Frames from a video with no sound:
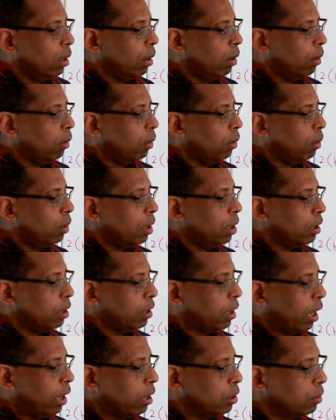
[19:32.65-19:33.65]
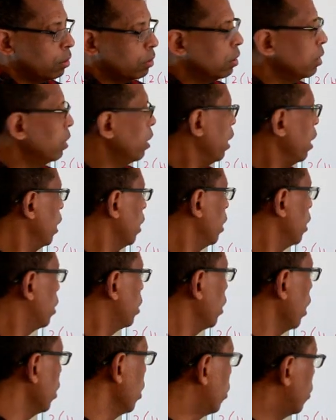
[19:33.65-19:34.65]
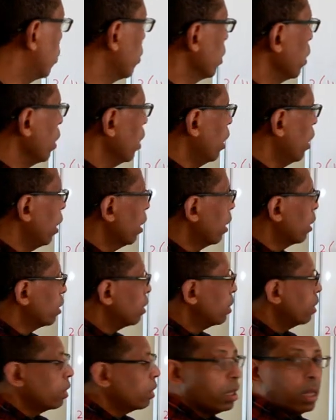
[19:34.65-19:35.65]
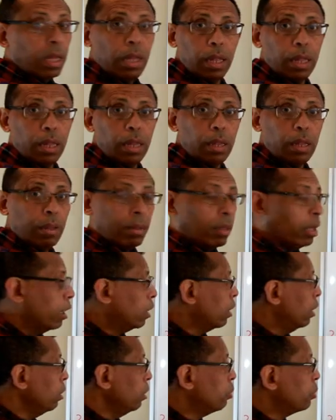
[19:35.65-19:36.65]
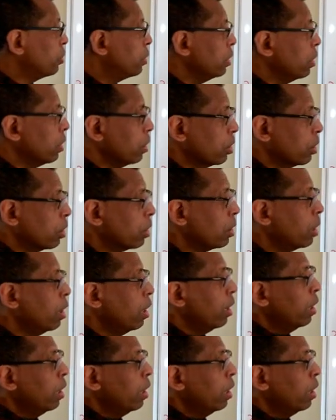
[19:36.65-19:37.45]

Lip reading: all the hydrogen and CH3 are eclipsed here,